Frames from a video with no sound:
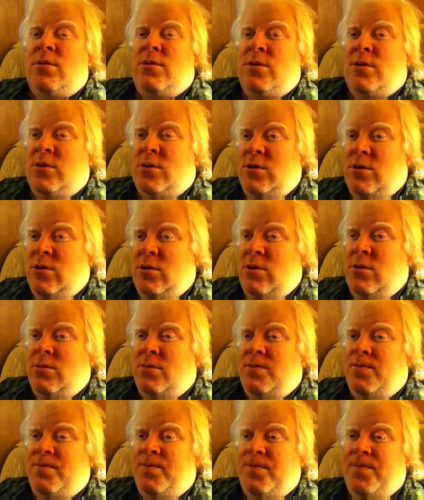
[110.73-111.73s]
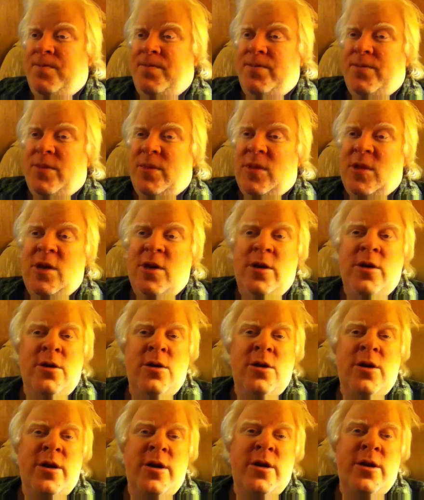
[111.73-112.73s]
So, kind of
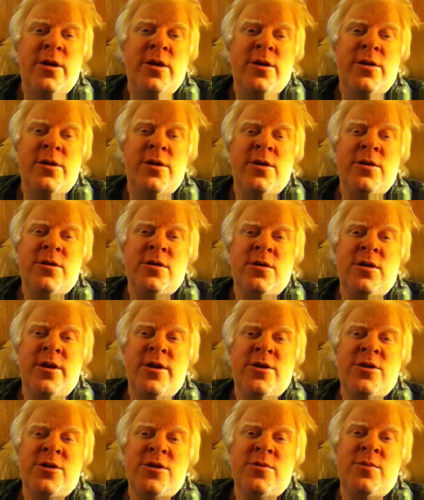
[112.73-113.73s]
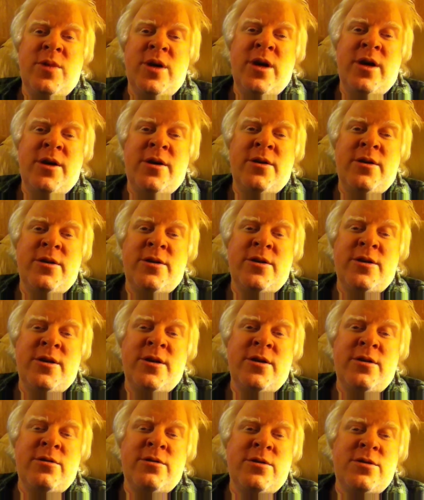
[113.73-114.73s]
glad I got the insulation back in this
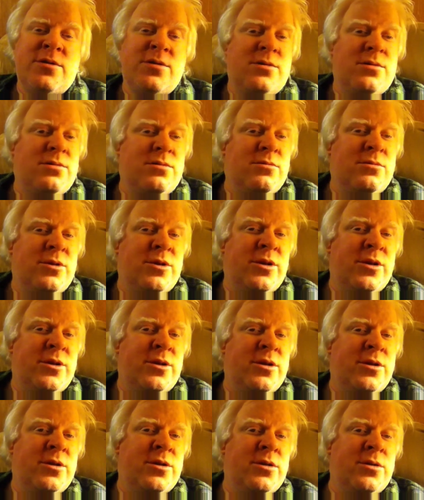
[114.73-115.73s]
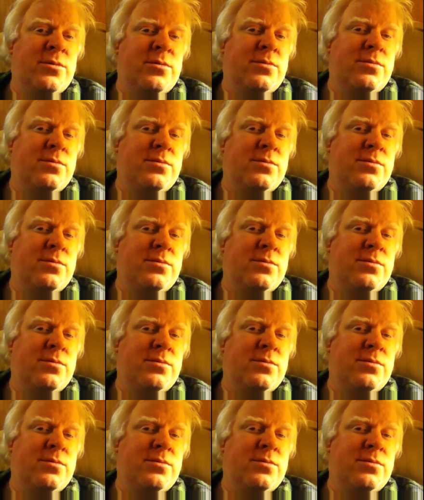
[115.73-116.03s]
house when I did.